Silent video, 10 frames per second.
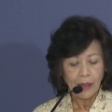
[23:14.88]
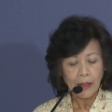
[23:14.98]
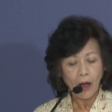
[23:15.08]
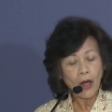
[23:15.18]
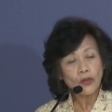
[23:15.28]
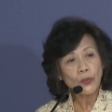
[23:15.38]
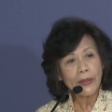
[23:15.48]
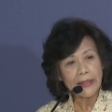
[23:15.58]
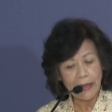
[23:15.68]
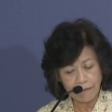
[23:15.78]
Now, how do
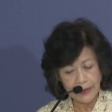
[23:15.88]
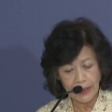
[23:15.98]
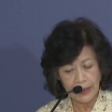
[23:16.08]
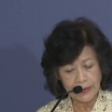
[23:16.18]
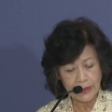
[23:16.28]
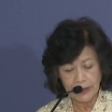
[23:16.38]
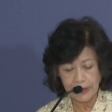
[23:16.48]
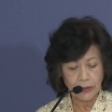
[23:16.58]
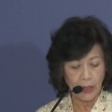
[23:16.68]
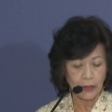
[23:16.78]
we navigate
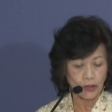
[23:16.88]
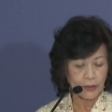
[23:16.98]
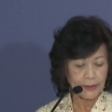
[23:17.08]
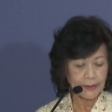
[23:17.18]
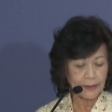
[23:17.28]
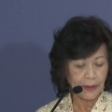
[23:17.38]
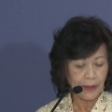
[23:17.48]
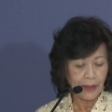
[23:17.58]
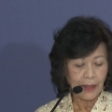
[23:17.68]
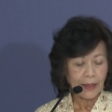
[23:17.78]
these challenges?
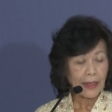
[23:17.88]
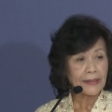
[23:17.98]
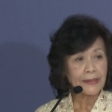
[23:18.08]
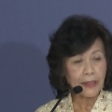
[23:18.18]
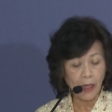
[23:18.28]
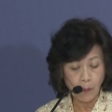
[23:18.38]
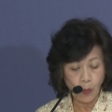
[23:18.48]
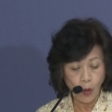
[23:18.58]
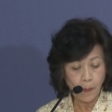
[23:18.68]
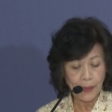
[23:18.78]
Can
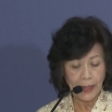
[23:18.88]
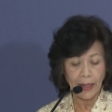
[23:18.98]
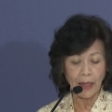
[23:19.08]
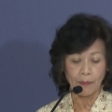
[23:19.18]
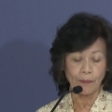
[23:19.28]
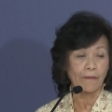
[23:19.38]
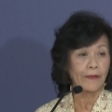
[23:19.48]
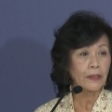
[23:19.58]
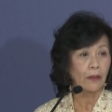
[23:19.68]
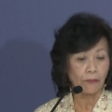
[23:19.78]
Singapore play a
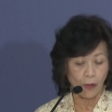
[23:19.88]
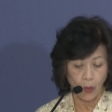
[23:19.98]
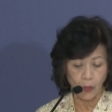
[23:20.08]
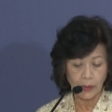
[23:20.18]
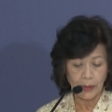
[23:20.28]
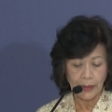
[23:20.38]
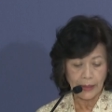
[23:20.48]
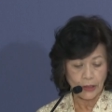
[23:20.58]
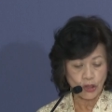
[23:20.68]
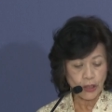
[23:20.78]
pivotal role
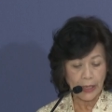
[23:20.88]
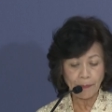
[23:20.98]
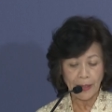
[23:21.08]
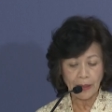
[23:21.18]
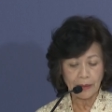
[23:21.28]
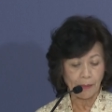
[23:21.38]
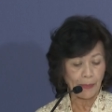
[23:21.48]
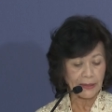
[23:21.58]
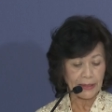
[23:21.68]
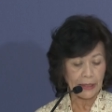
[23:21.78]
in shaping the
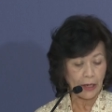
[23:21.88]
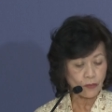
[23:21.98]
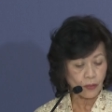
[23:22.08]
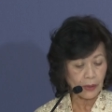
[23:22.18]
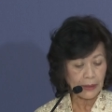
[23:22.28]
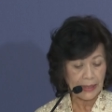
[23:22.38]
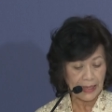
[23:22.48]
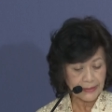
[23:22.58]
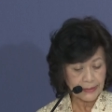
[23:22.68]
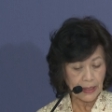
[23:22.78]
multilateral
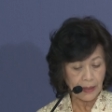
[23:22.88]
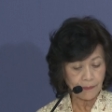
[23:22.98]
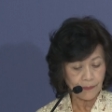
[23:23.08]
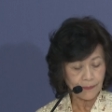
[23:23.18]
landscape?